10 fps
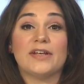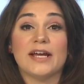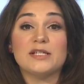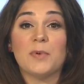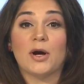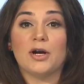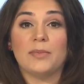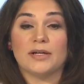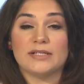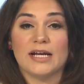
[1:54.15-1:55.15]
nice
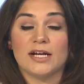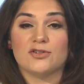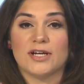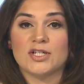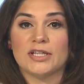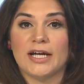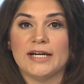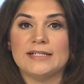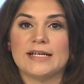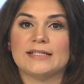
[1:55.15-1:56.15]
part about dehydration
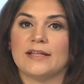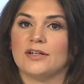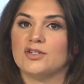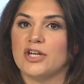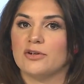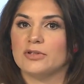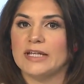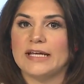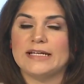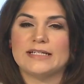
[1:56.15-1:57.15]
lines is that they're
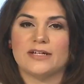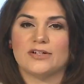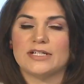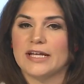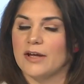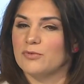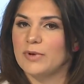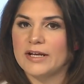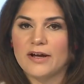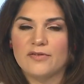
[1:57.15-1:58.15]
generally easier to get
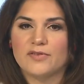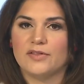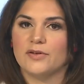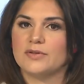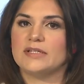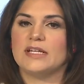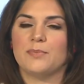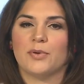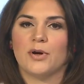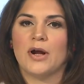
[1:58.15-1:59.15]
rid of than those
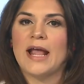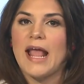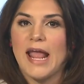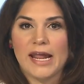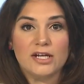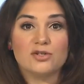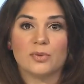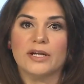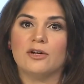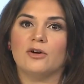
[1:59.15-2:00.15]
deeper age
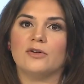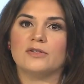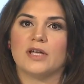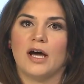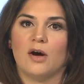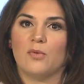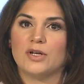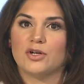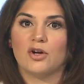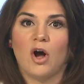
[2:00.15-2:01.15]
wrinkles, uh,
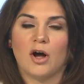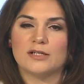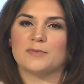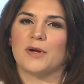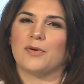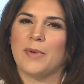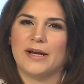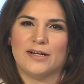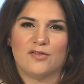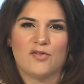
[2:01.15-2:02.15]
which are caused by
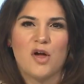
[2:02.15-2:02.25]
repetitive